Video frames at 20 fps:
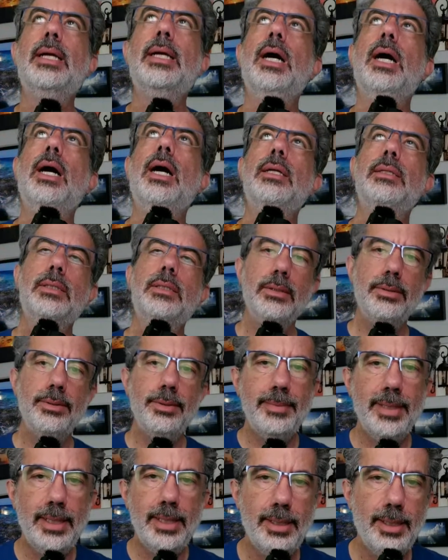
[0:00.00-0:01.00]
Oh my God. Go to a
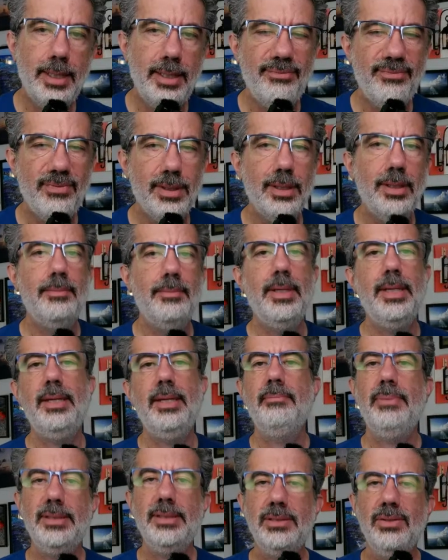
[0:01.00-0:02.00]
Mennonite farm
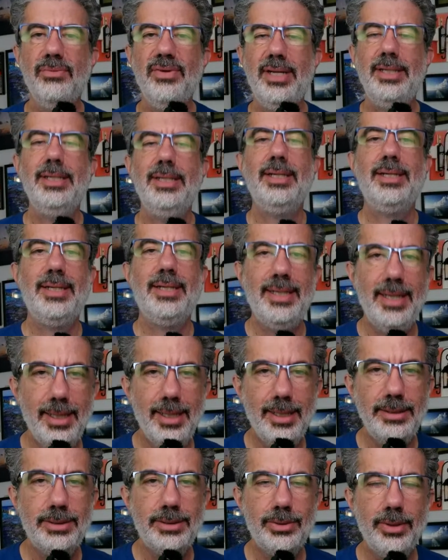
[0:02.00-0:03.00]
in Pennsylvania. Get
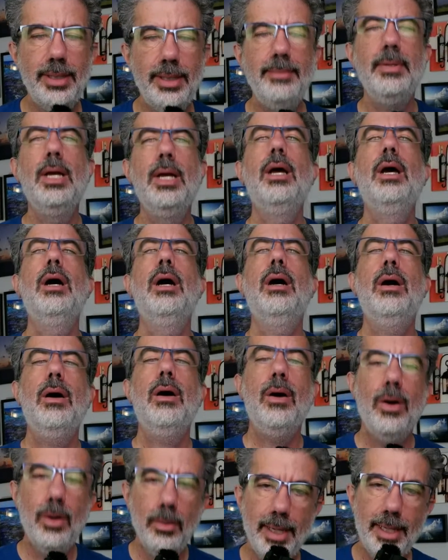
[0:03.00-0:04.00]
ice cream.
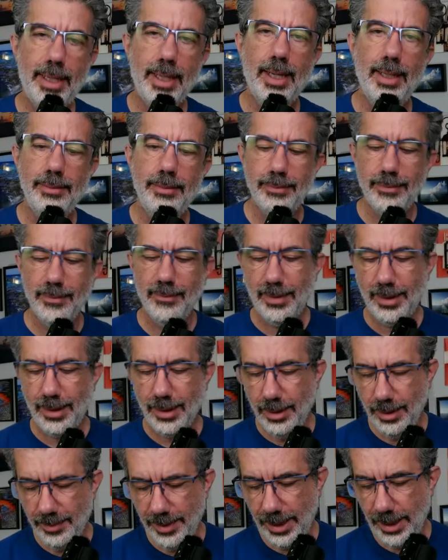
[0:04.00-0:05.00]
Oh my God.
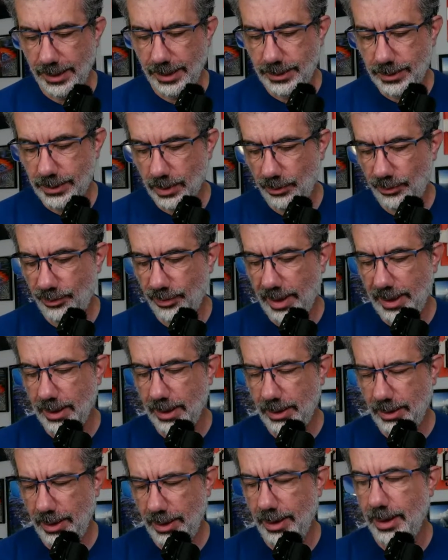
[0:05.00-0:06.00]
Oh my God. So freaking
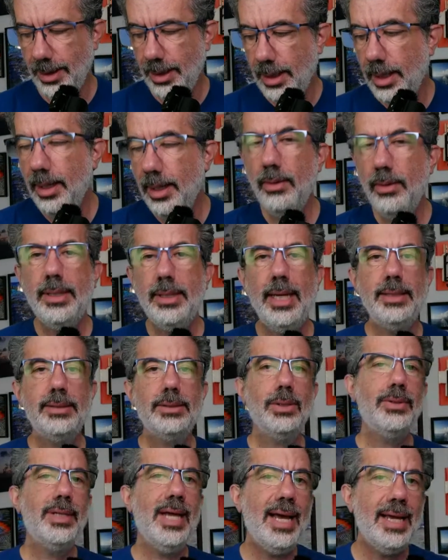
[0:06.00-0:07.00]
good. Okay,
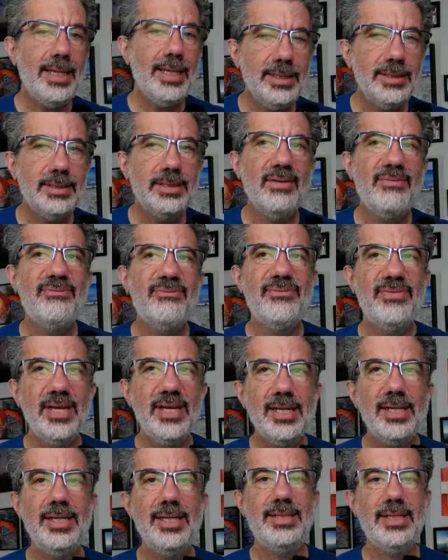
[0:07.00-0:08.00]
so that is the
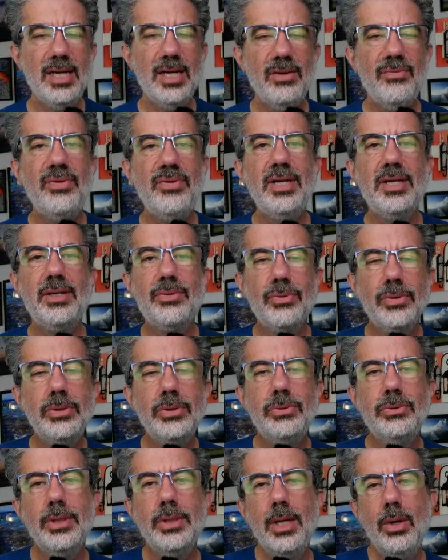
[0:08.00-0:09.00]
Philadelphia
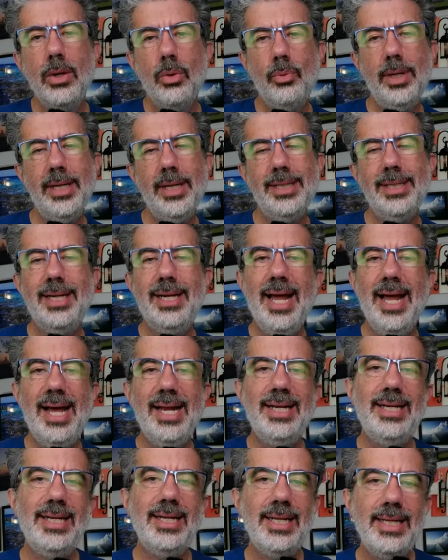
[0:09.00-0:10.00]
cruise with La
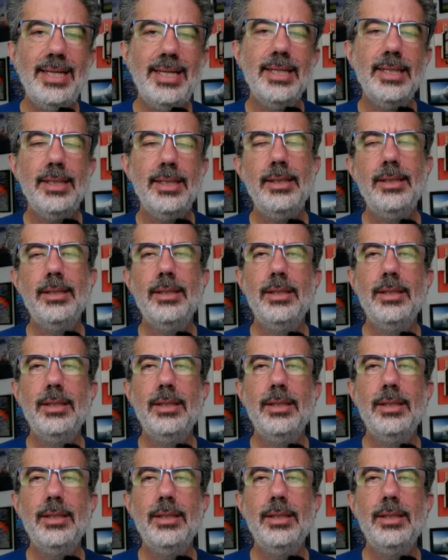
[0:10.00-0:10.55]
Lido